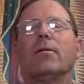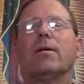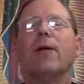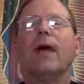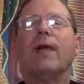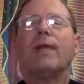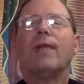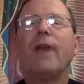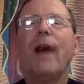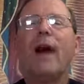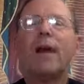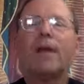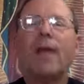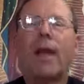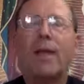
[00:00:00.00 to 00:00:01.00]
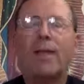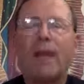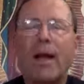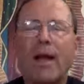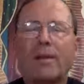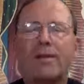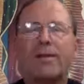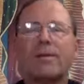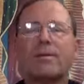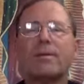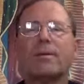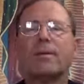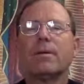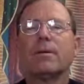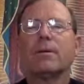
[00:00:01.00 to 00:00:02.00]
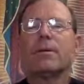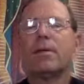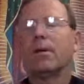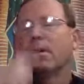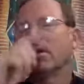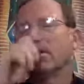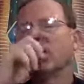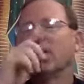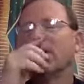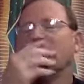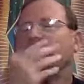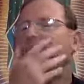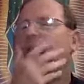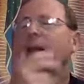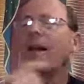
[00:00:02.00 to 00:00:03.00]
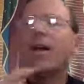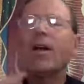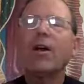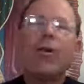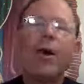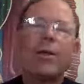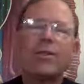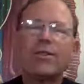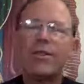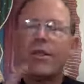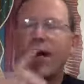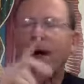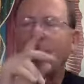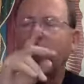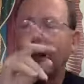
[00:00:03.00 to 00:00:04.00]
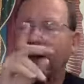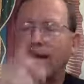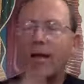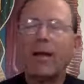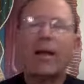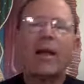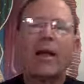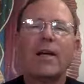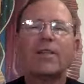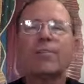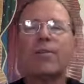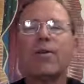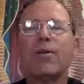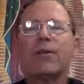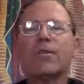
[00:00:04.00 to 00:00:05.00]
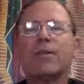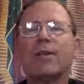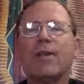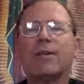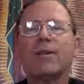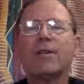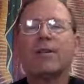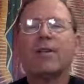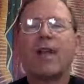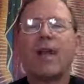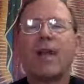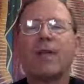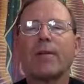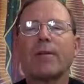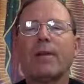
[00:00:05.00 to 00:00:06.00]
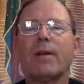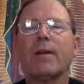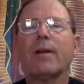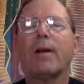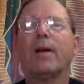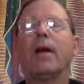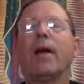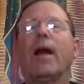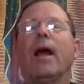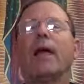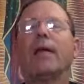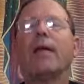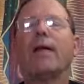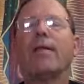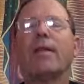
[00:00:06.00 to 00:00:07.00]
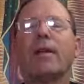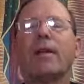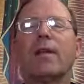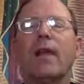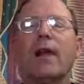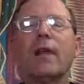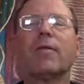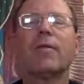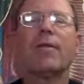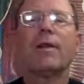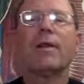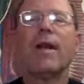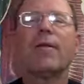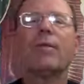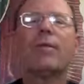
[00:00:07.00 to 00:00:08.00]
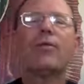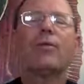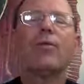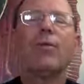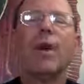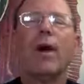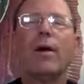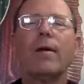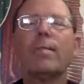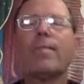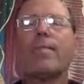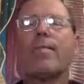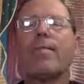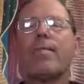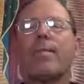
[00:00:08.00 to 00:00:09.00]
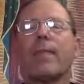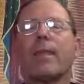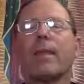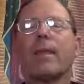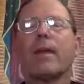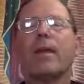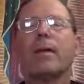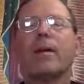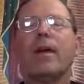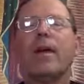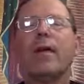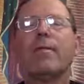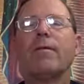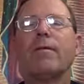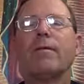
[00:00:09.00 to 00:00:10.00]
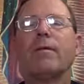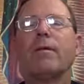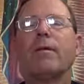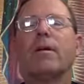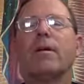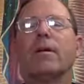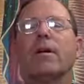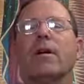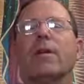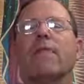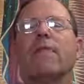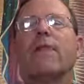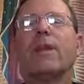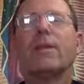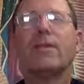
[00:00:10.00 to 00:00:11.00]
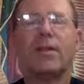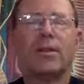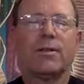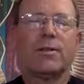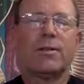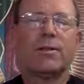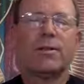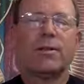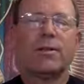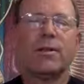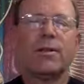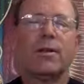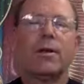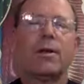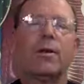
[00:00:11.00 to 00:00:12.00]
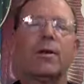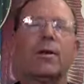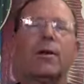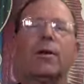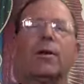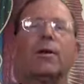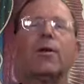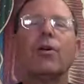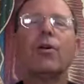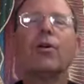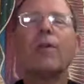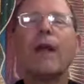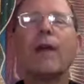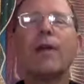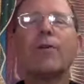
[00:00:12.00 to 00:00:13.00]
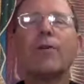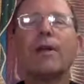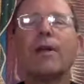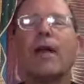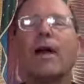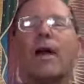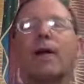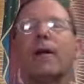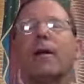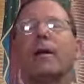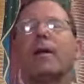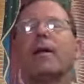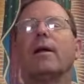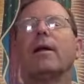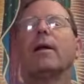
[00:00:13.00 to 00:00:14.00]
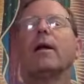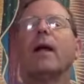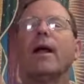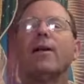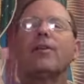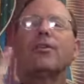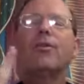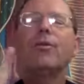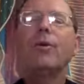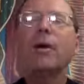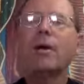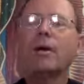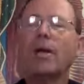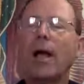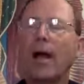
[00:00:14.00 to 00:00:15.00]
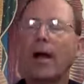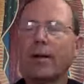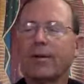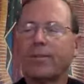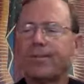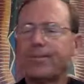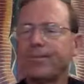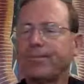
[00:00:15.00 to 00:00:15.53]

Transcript: we have the online Mass. Then I go outside and I expose the Blessed Sacrament at 11 o'clock. From 11 to 1, you have confessions going back to online, at 2 o'clock